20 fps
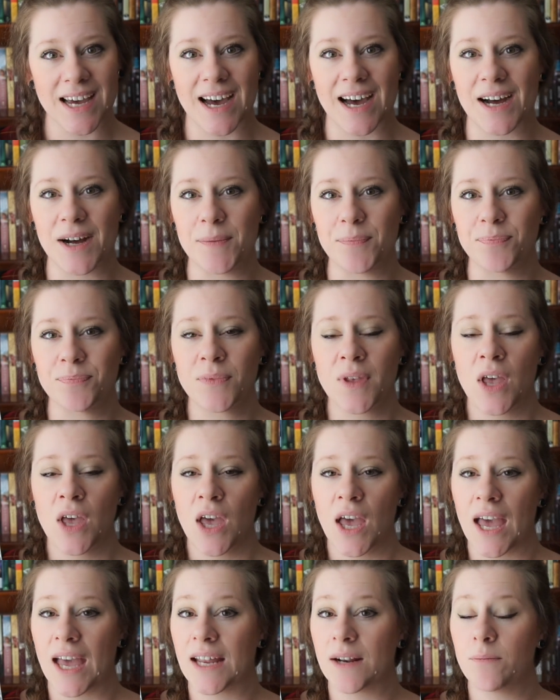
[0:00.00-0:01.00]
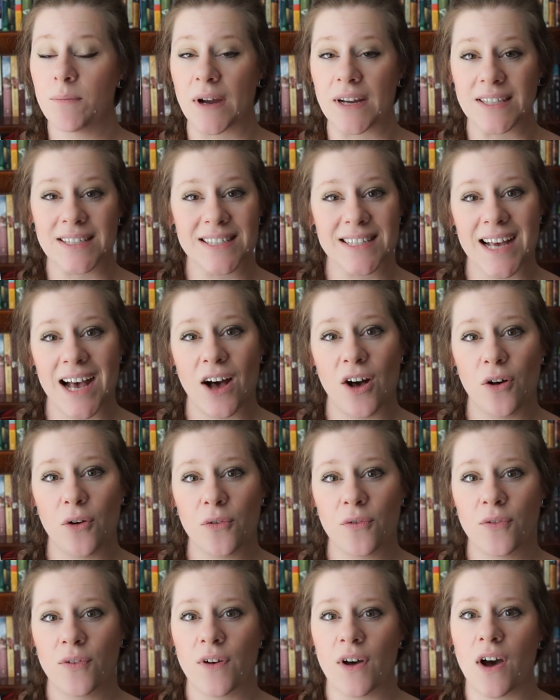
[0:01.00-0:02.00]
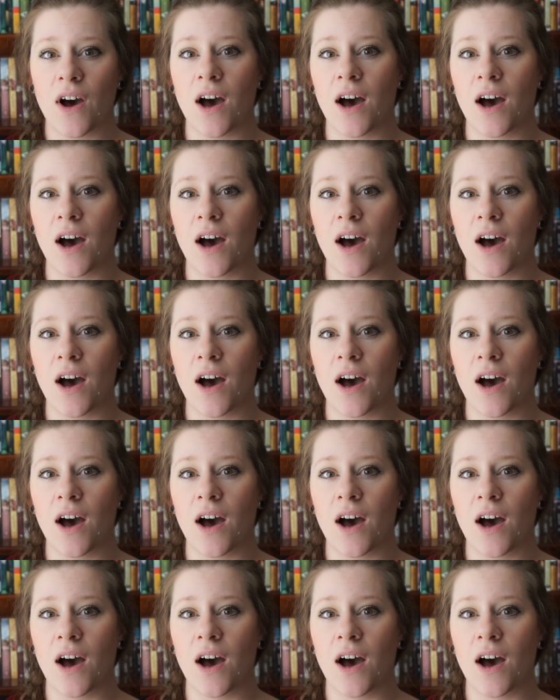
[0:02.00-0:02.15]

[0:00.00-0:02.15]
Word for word: and myself